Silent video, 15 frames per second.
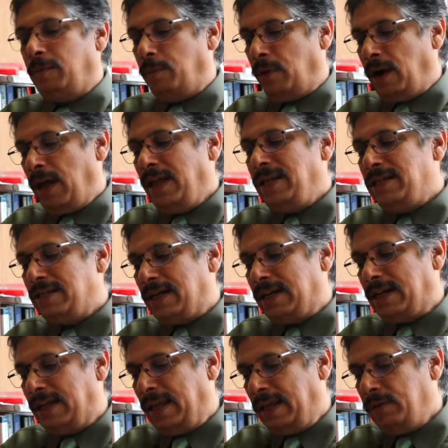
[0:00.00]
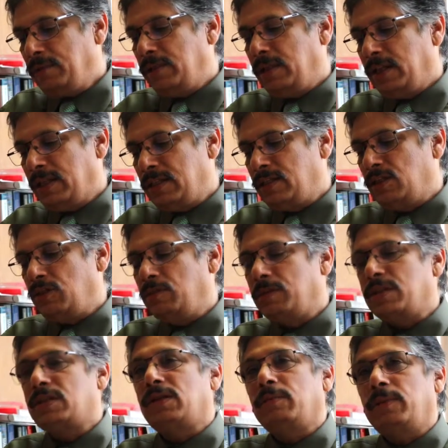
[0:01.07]
the price that gives the
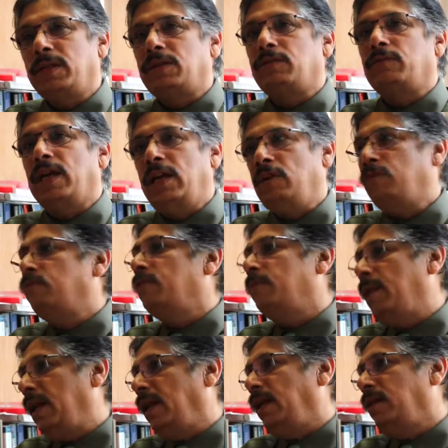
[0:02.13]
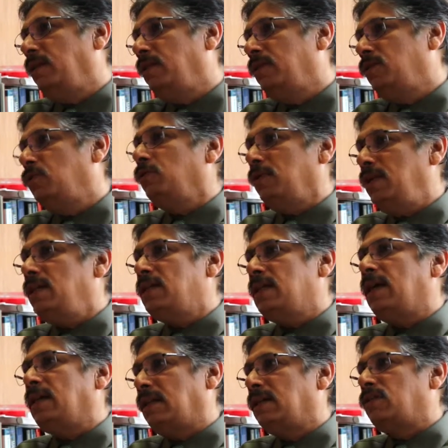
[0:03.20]
consumers the better value for money. So these
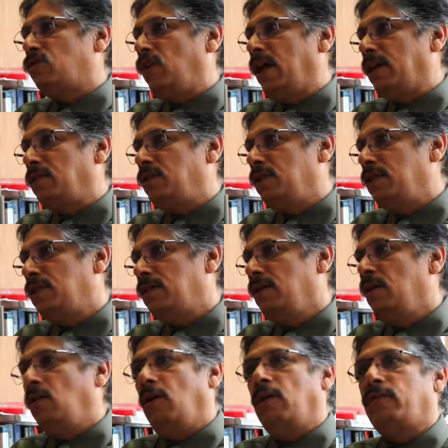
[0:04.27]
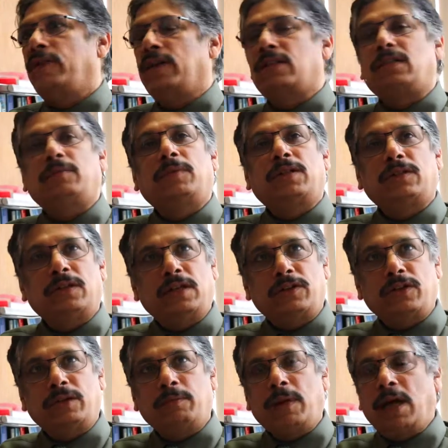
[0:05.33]
are the strategies of
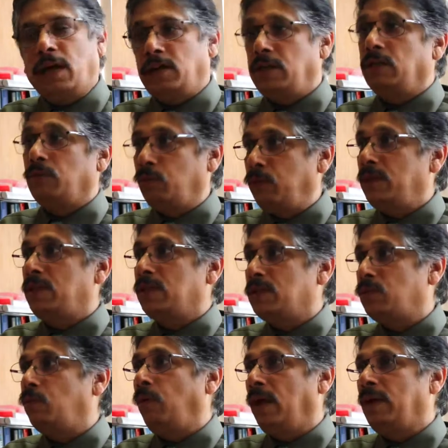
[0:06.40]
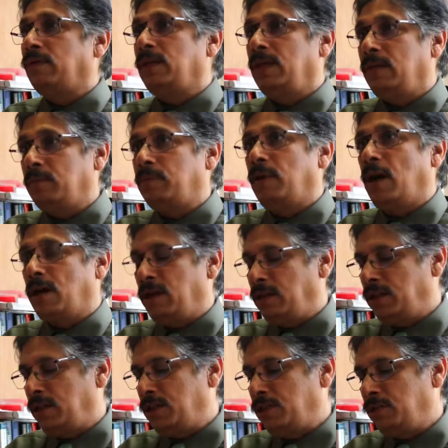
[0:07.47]
customer-centric marketing, which is one of the
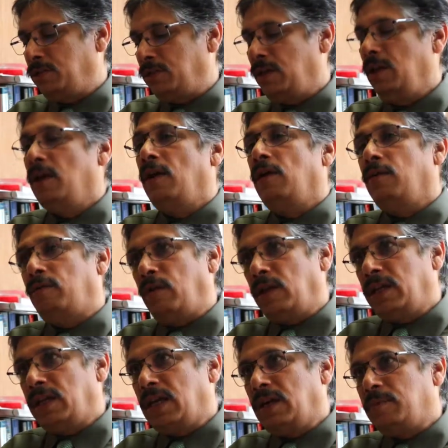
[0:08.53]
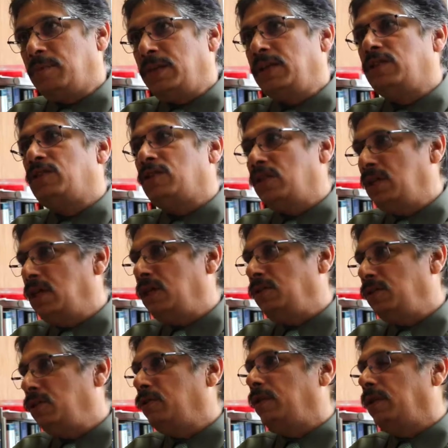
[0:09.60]
important issues for the companies to go
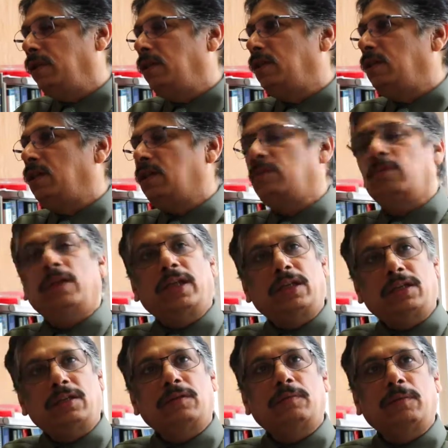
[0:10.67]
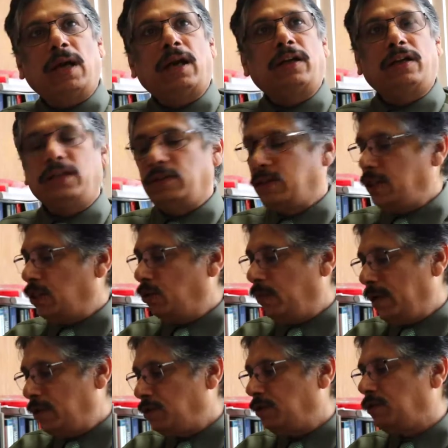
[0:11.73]
during the turbulent marketing
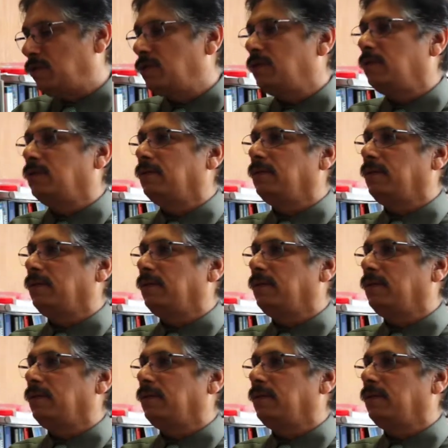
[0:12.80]
situations.